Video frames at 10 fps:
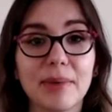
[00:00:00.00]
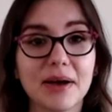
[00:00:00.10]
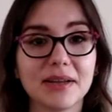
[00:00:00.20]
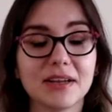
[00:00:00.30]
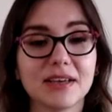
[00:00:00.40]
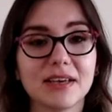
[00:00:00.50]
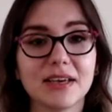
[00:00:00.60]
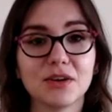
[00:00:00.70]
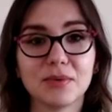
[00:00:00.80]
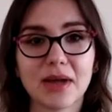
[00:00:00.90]
But
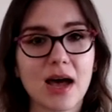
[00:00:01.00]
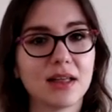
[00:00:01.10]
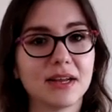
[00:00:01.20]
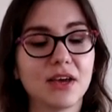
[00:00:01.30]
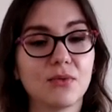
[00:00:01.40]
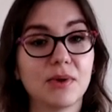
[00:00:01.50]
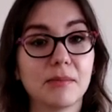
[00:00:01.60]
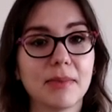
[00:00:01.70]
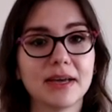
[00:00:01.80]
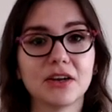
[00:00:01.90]
in reality, we
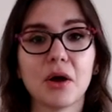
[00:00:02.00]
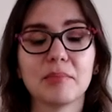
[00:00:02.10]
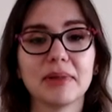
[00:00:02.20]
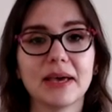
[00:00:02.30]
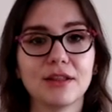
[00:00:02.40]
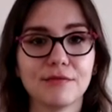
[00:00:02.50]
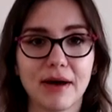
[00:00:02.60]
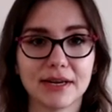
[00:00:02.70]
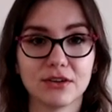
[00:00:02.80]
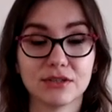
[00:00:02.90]
might not play the
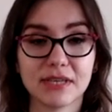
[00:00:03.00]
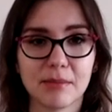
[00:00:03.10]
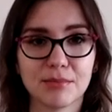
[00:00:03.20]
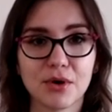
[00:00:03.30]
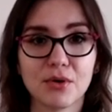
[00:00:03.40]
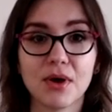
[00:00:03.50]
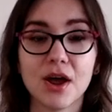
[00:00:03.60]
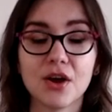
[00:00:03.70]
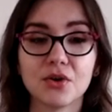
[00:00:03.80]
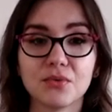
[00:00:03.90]
final tempo
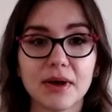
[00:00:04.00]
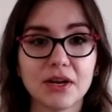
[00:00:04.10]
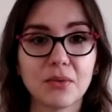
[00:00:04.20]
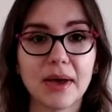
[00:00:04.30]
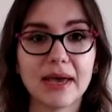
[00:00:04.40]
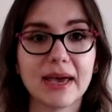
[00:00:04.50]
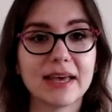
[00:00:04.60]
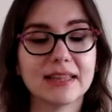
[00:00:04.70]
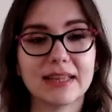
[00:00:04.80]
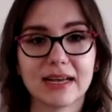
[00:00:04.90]
right away,
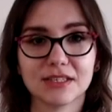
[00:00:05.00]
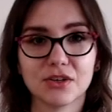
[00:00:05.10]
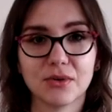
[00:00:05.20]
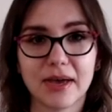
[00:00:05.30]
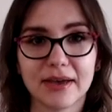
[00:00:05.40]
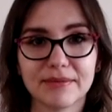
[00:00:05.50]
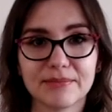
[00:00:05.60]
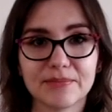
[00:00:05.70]
and that's okay.